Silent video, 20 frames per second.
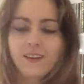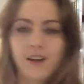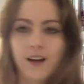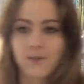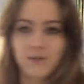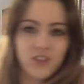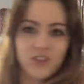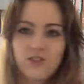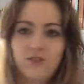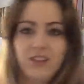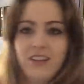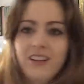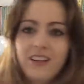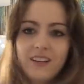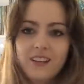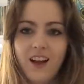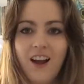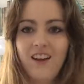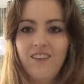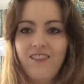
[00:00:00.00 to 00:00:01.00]
I'm just really
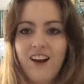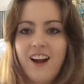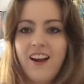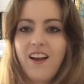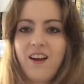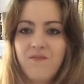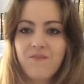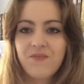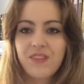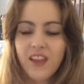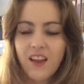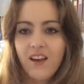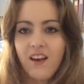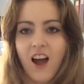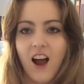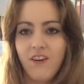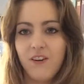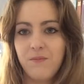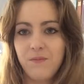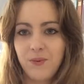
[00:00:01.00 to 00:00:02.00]
excited right now.
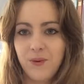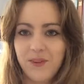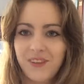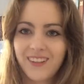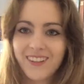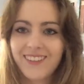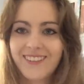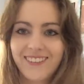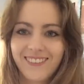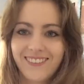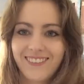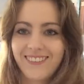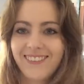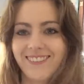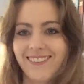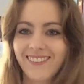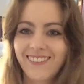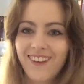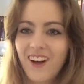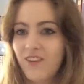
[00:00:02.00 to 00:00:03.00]
I read a book,
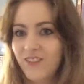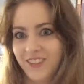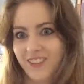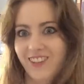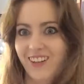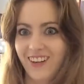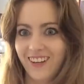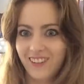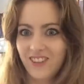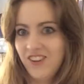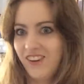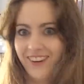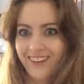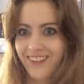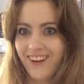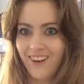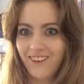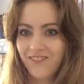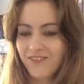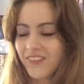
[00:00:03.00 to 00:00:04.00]
obviously, as you can
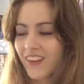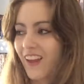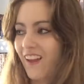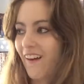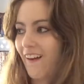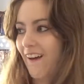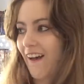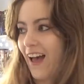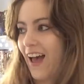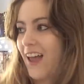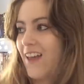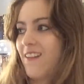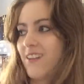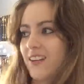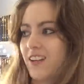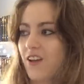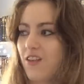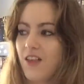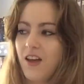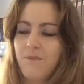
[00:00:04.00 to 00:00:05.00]
tell.
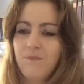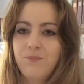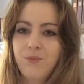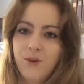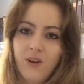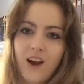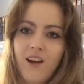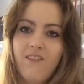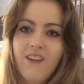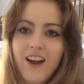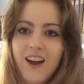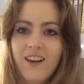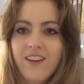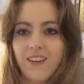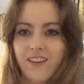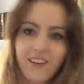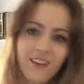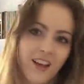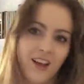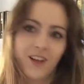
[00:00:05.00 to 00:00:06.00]
And that book I read,
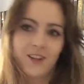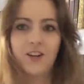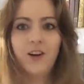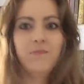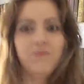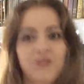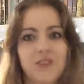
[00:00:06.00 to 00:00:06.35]
which I'm